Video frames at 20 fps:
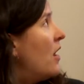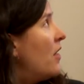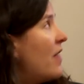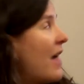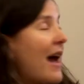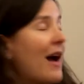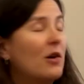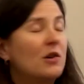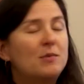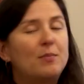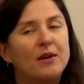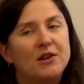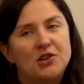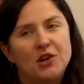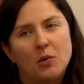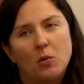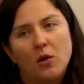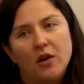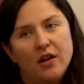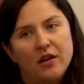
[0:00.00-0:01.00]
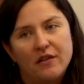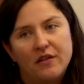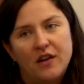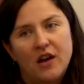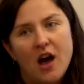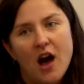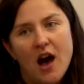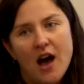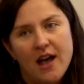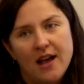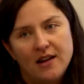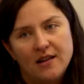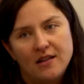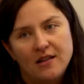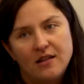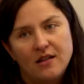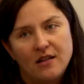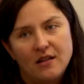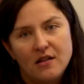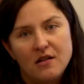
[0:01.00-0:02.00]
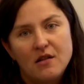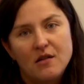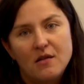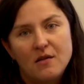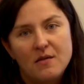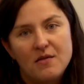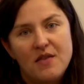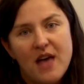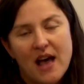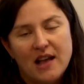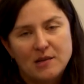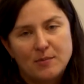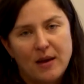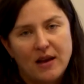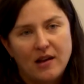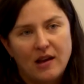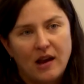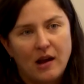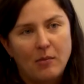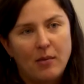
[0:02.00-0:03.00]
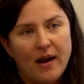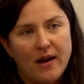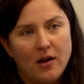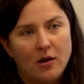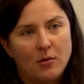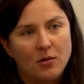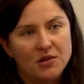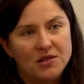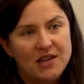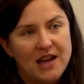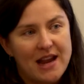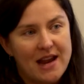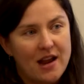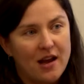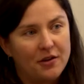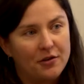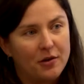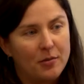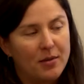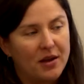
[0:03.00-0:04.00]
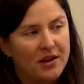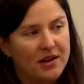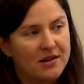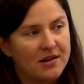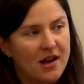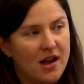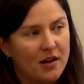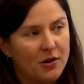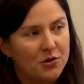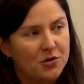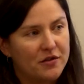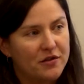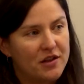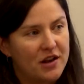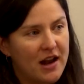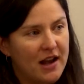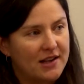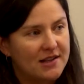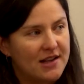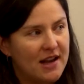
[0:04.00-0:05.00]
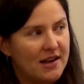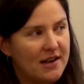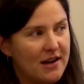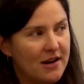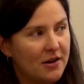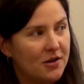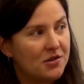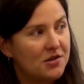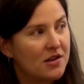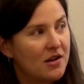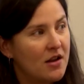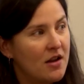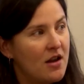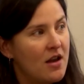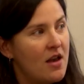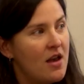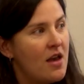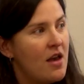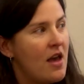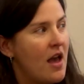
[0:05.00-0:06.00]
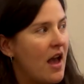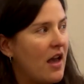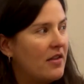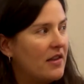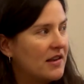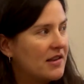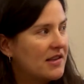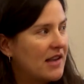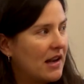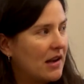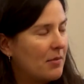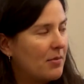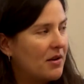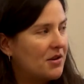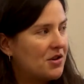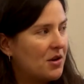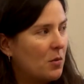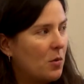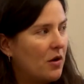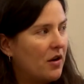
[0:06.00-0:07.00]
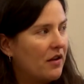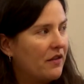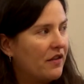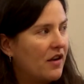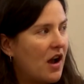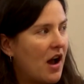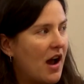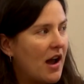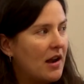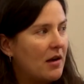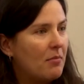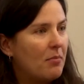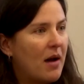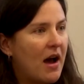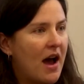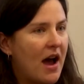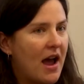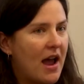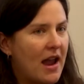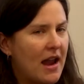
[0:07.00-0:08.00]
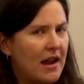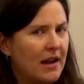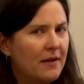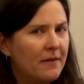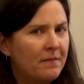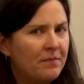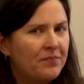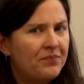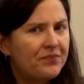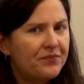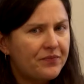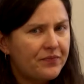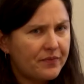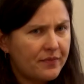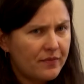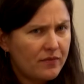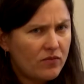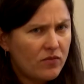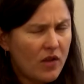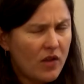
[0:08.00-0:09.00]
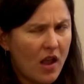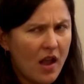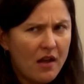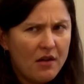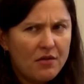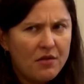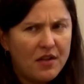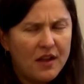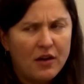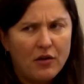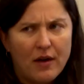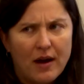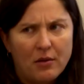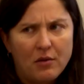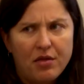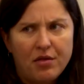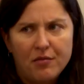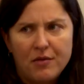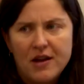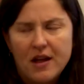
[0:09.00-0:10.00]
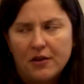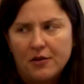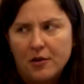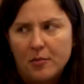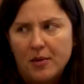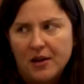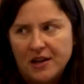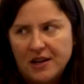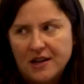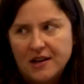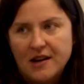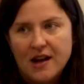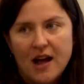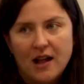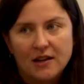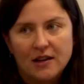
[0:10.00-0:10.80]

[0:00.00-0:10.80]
The House budget would have cut that spending by almost $800 billion over the next 10 years, and the Senate budget would have cut by, I think, around $300 billion.